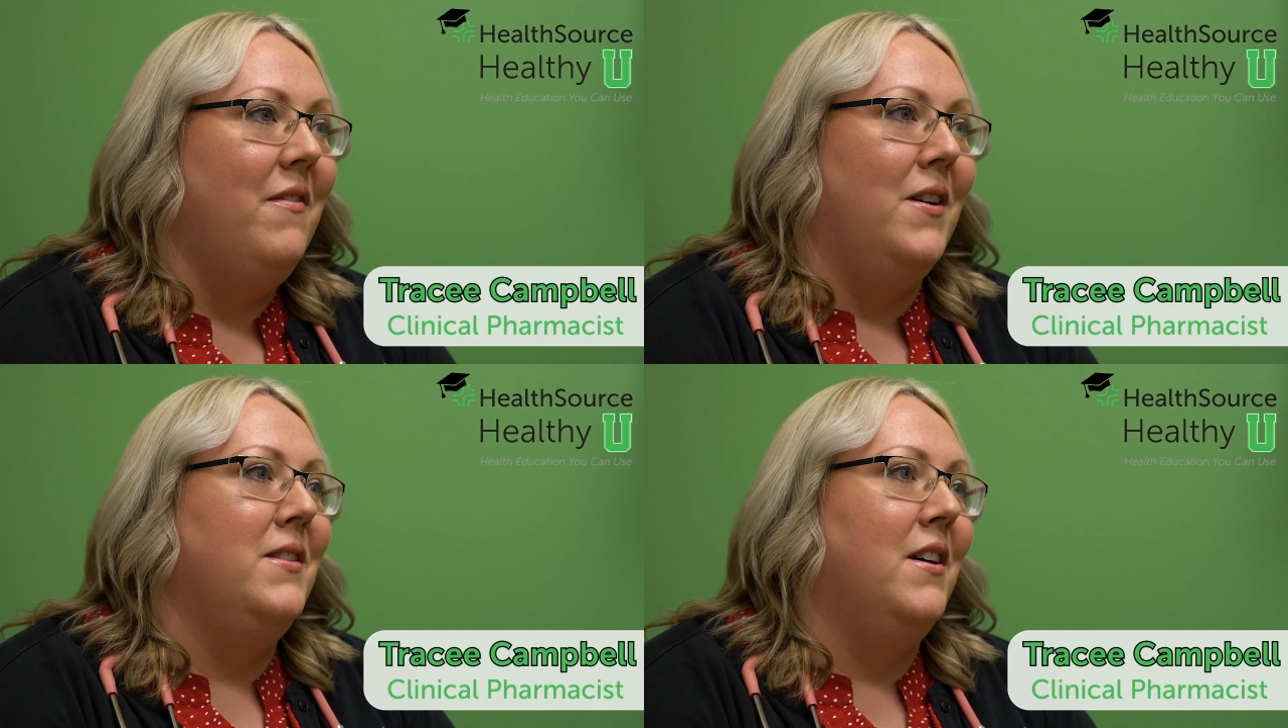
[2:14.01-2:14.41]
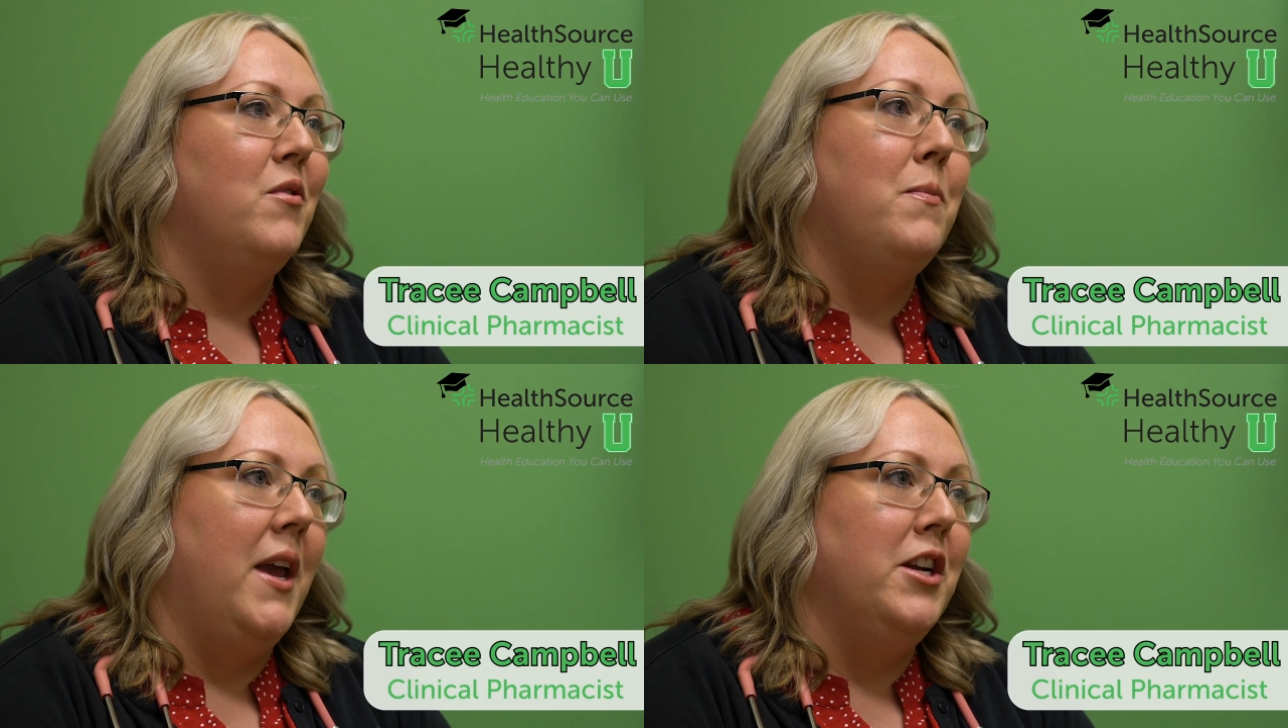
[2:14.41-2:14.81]
I fell in love
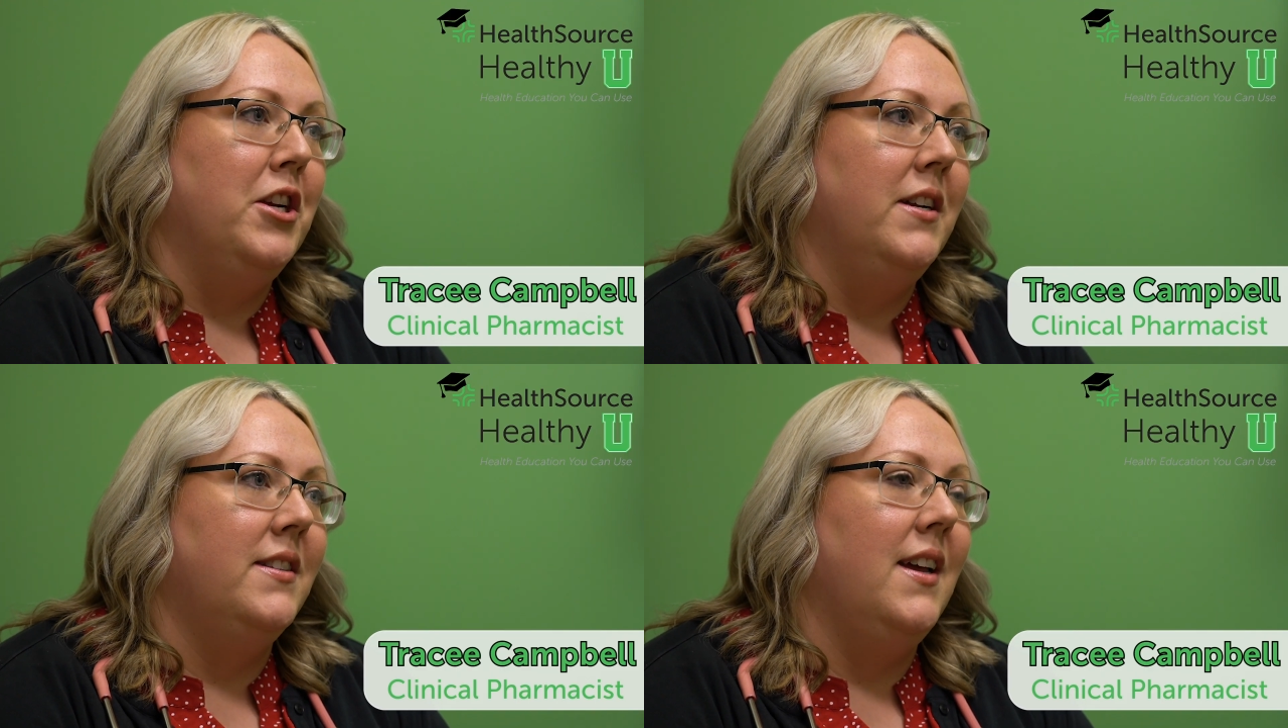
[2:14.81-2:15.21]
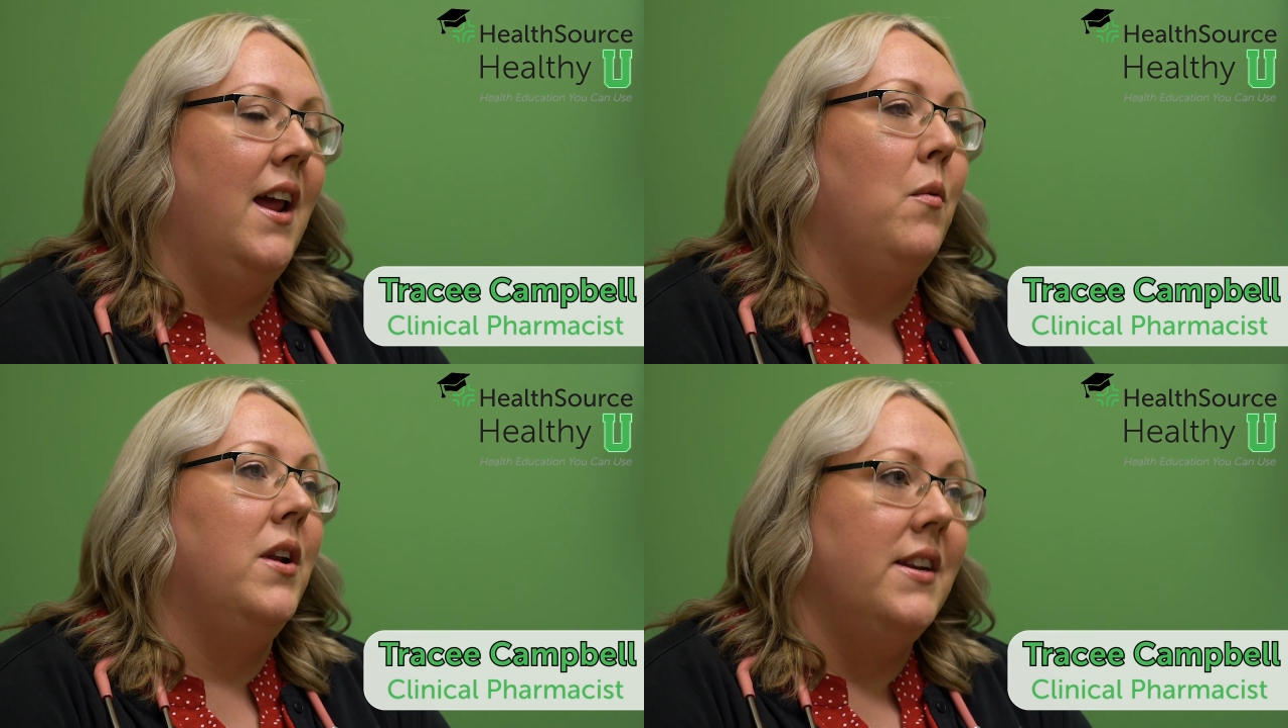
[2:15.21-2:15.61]
with patients, and
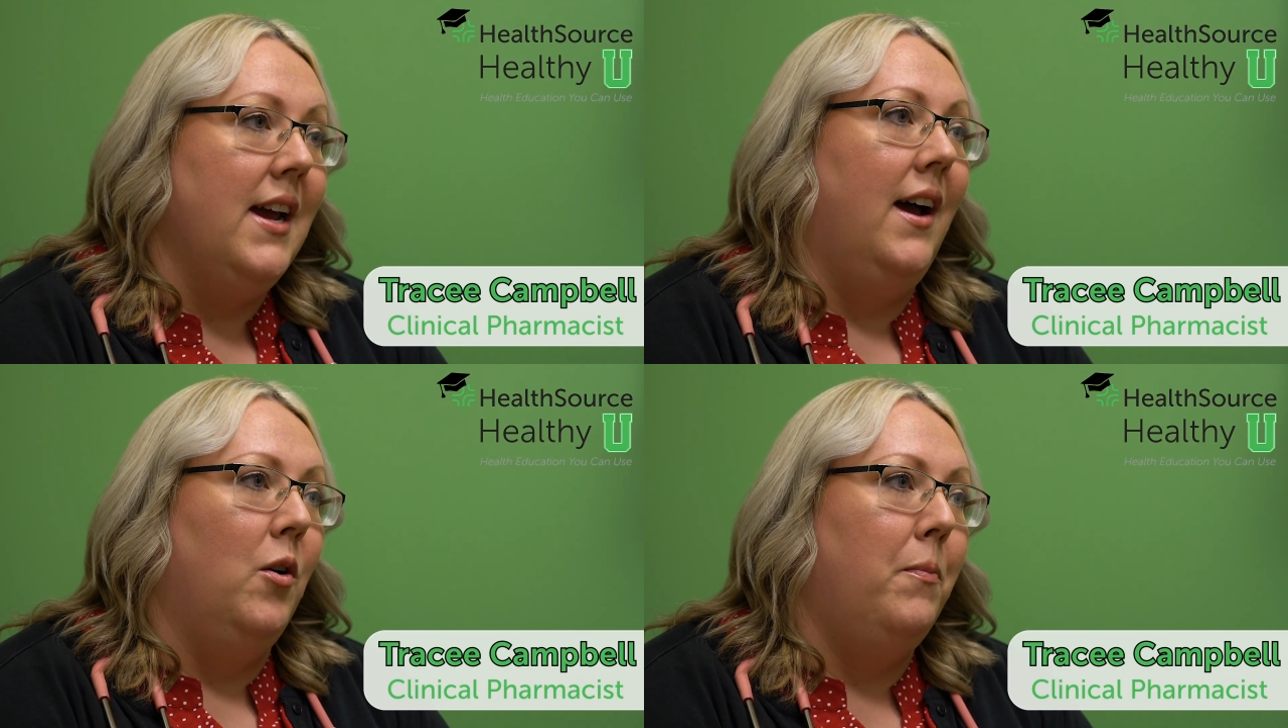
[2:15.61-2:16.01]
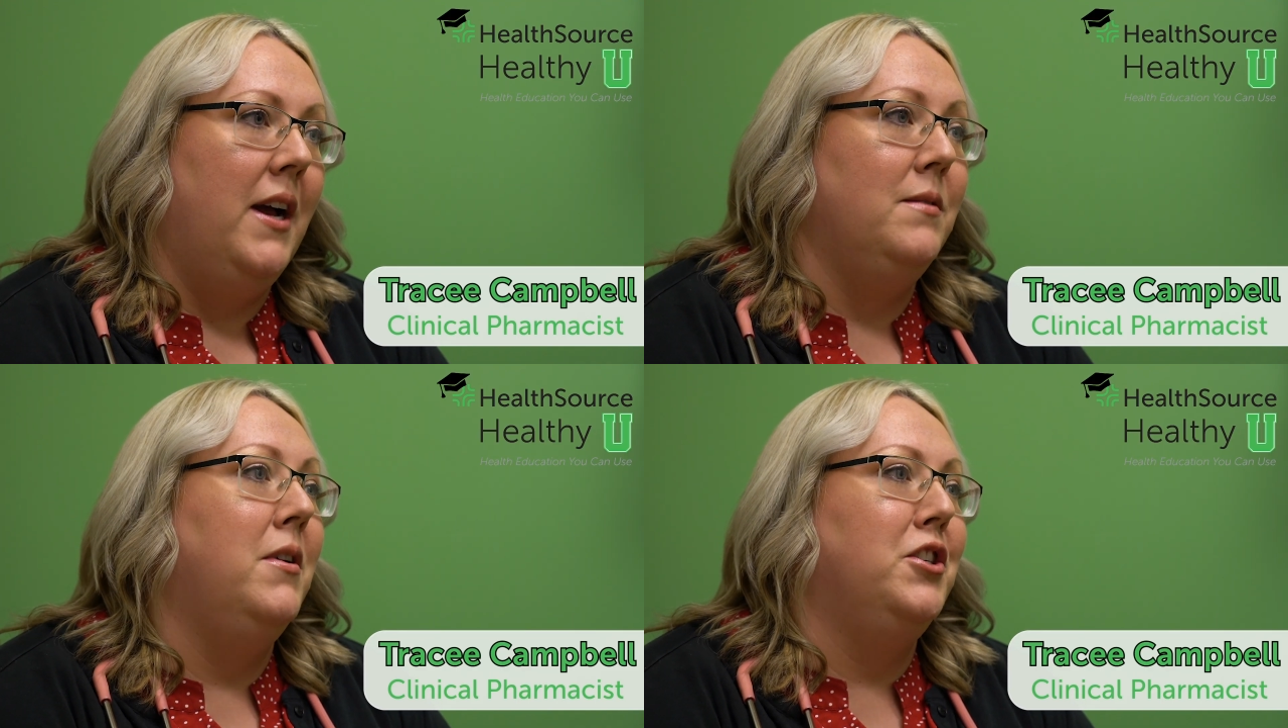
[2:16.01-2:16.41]
I wanted to help
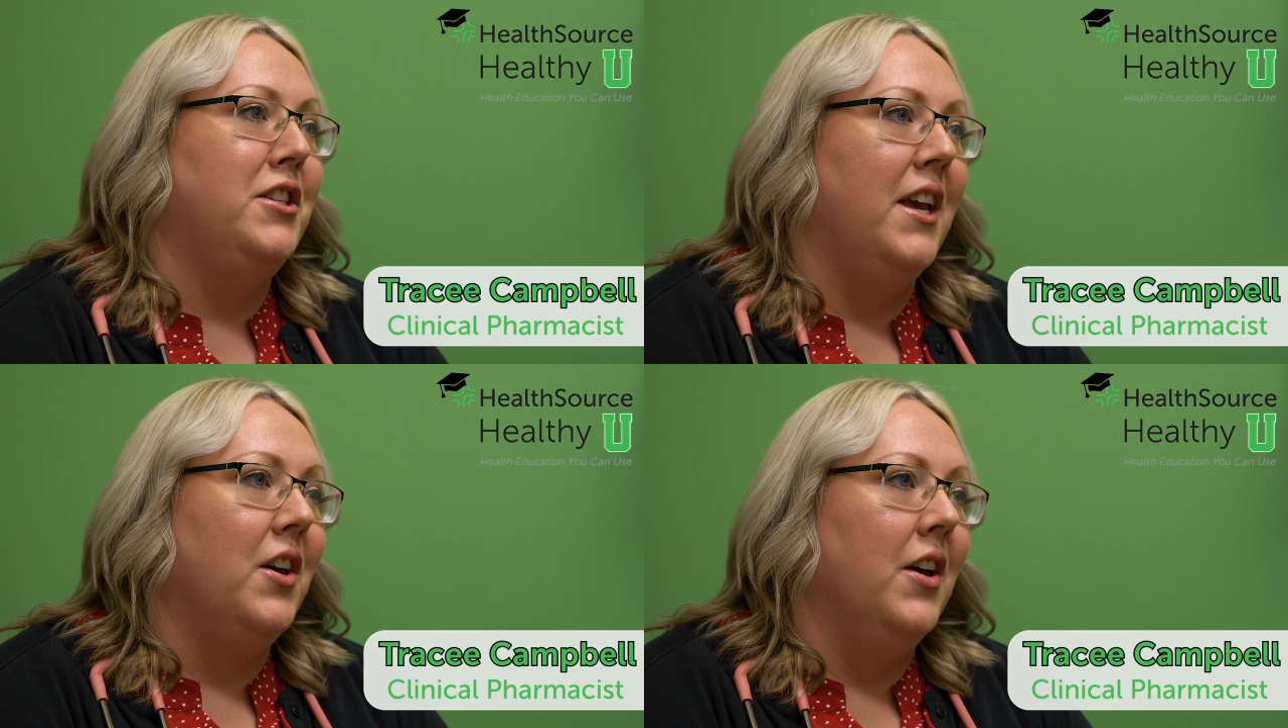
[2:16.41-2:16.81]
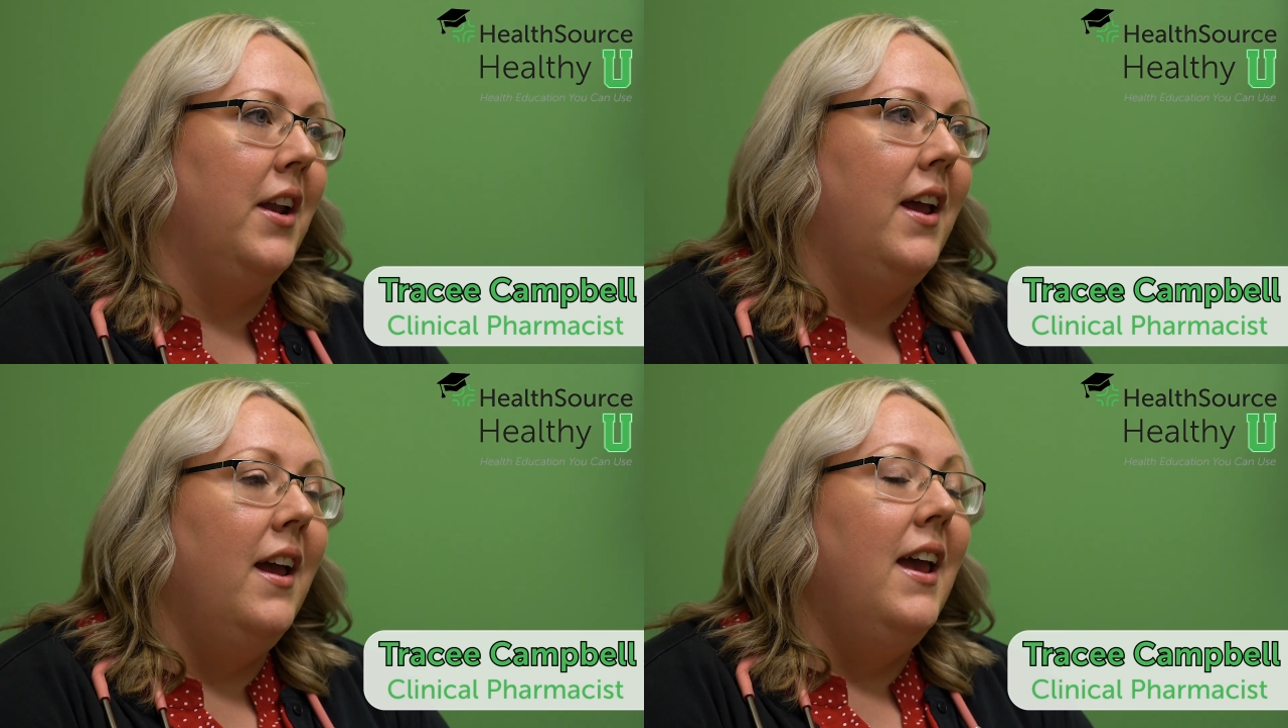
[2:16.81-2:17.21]
as much as I could.